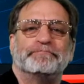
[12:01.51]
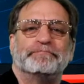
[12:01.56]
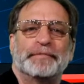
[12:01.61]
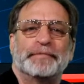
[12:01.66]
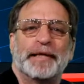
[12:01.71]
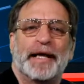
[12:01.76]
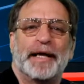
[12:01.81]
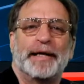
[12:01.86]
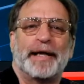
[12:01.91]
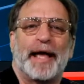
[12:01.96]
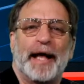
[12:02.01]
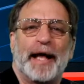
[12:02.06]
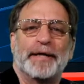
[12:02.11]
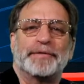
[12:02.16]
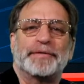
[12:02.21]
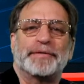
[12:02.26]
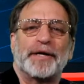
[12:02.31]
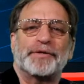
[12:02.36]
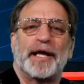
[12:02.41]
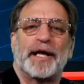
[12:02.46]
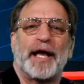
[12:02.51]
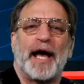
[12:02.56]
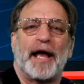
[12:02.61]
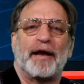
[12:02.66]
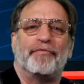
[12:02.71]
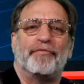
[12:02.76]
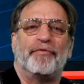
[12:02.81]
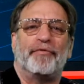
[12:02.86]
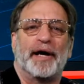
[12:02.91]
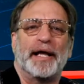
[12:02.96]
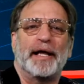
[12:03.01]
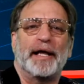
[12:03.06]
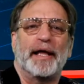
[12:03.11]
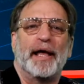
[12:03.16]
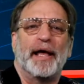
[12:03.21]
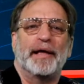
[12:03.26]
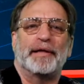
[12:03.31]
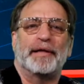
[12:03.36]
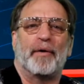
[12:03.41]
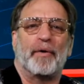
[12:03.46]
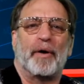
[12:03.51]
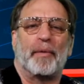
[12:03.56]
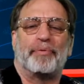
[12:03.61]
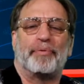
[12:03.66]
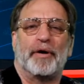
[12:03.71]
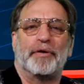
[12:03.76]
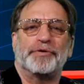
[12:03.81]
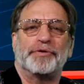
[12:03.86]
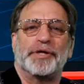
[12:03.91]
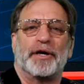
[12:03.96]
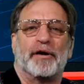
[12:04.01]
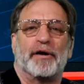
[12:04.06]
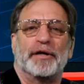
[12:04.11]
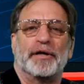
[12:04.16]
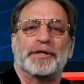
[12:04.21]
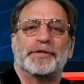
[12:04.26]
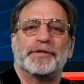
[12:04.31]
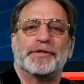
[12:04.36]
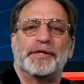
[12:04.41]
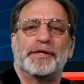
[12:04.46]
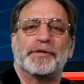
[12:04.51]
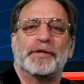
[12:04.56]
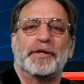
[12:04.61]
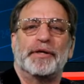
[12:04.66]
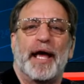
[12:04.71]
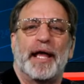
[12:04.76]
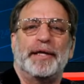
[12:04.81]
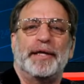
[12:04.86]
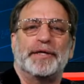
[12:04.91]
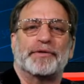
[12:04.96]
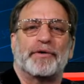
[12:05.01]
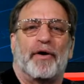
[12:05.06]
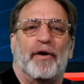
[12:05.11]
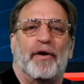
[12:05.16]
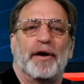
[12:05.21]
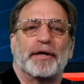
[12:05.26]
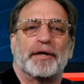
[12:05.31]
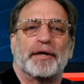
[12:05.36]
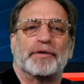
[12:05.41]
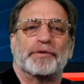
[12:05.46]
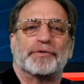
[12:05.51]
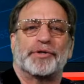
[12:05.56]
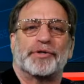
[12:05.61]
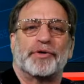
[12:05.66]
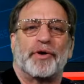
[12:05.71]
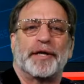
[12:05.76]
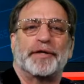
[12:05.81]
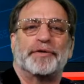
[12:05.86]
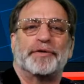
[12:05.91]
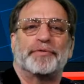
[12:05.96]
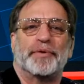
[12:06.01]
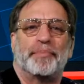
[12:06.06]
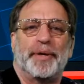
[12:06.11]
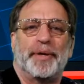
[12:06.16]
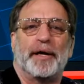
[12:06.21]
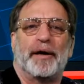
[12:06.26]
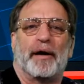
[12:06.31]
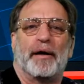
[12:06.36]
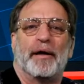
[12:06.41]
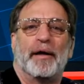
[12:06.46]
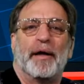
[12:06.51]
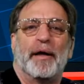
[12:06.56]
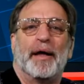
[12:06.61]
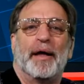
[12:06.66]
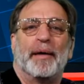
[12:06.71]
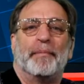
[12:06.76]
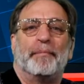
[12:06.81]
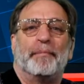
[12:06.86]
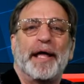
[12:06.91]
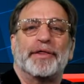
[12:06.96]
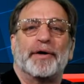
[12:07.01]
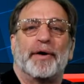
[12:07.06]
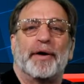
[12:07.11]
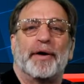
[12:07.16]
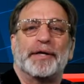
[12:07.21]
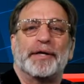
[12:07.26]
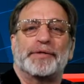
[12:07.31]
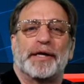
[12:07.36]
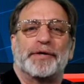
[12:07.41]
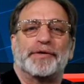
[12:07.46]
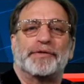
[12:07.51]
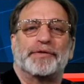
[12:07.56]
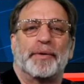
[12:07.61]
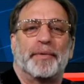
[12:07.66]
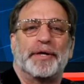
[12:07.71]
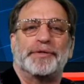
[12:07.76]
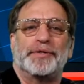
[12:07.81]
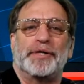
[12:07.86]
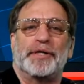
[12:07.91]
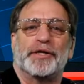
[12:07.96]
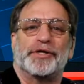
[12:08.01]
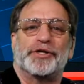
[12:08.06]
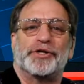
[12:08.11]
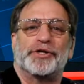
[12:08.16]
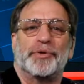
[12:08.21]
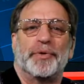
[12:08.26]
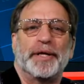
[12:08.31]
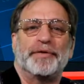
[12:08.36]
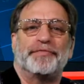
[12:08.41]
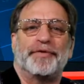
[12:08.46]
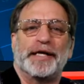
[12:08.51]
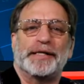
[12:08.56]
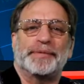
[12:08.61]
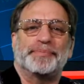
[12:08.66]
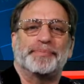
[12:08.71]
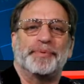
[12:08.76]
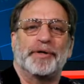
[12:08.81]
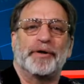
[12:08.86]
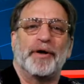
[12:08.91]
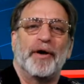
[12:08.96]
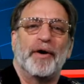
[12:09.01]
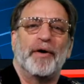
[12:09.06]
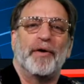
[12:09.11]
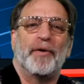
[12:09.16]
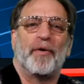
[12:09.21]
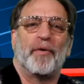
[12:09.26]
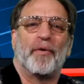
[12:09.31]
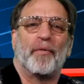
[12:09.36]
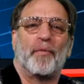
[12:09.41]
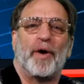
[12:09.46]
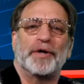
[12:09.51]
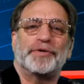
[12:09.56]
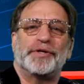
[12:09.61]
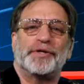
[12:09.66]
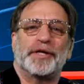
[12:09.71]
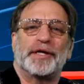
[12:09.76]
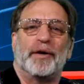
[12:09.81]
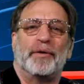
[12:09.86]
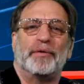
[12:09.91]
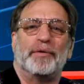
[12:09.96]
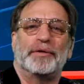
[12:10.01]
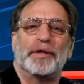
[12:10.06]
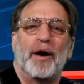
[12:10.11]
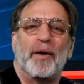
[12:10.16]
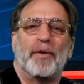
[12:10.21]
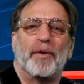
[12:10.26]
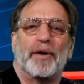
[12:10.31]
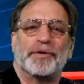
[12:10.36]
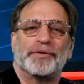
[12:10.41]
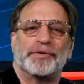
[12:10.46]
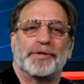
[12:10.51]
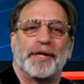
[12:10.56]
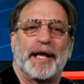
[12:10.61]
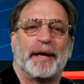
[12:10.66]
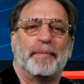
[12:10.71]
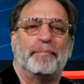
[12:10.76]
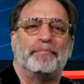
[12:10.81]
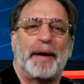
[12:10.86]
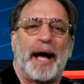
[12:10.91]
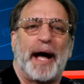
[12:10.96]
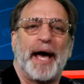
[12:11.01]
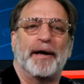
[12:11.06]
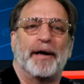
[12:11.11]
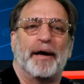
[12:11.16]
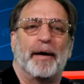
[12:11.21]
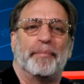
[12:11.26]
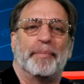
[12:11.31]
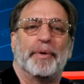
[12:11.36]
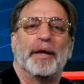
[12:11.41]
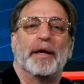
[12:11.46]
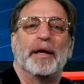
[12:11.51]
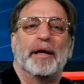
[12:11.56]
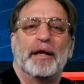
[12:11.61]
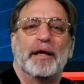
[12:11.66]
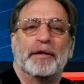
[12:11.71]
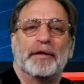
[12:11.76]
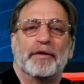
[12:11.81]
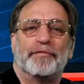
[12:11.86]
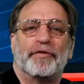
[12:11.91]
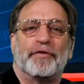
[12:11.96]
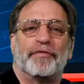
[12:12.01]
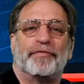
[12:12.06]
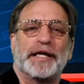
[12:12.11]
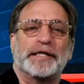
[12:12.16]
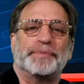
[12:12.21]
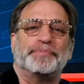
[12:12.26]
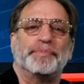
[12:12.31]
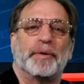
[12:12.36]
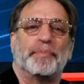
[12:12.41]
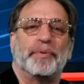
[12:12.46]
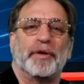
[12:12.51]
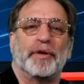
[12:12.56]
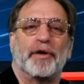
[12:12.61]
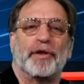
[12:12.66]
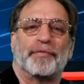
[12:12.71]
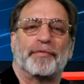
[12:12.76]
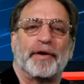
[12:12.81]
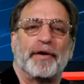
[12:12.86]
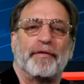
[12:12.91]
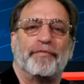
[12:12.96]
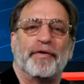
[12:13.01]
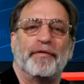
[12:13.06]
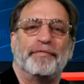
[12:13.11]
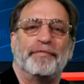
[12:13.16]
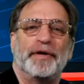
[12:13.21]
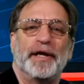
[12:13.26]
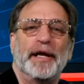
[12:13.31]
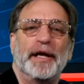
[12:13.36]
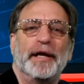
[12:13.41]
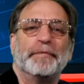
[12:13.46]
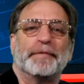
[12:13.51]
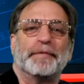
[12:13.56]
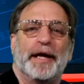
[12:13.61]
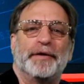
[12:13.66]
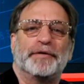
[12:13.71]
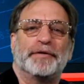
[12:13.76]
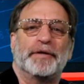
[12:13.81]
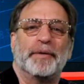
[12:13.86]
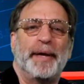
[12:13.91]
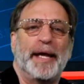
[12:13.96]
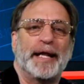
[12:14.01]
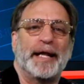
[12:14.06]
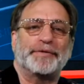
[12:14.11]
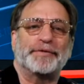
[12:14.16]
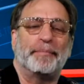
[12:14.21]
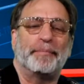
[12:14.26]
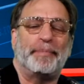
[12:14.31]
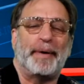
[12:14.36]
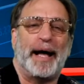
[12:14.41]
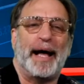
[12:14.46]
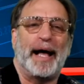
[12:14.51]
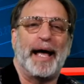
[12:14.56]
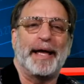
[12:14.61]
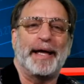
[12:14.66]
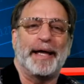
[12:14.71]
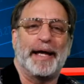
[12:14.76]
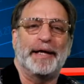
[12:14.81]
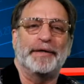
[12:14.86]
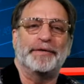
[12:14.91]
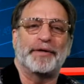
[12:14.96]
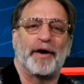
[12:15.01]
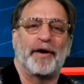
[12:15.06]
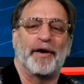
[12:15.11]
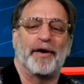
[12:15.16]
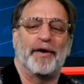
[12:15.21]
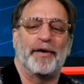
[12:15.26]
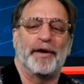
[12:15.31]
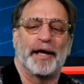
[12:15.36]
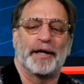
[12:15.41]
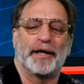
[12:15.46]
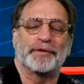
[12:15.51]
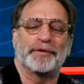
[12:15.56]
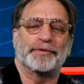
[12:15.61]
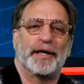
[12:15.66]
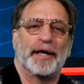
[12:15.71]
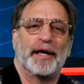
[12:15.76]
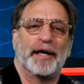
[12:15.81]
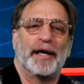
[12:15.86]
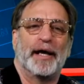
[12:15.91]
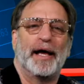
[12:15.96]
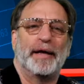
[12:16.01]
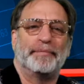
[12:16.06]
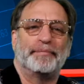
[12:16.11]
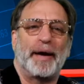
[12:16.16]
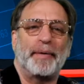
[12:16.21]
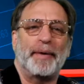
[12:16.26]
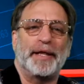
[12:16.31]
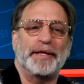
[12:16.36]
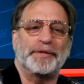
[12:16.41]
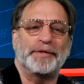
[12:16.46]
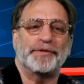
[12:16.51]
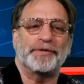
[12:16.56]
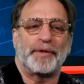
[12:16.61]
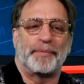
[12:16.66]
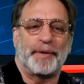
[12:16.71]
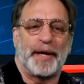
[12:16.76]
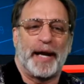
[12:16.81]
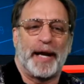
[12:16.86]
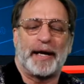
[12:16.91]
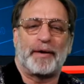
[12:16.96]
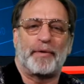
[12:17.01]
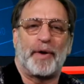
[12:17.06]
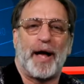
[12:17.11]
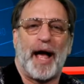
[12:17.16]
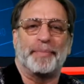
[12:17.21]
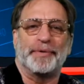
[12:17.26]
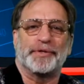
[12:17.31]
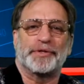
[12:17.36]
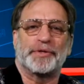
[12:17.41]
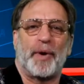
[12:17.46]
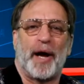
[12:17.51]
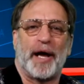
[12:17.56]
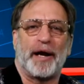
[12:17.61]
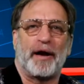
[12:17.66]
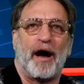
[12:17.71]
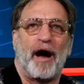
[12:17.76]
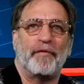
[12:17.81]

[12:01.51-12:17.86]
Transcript: Yeah, it's actually kind of funny that we're approaching earnings season and these articles are starting to appear. My thought is that someone is either shorting Facebook or wants it to go lower so they can buy it up. Look for Facebook below 350, and to me, that's a buy into earnings. By the way, this is something that happens quite often.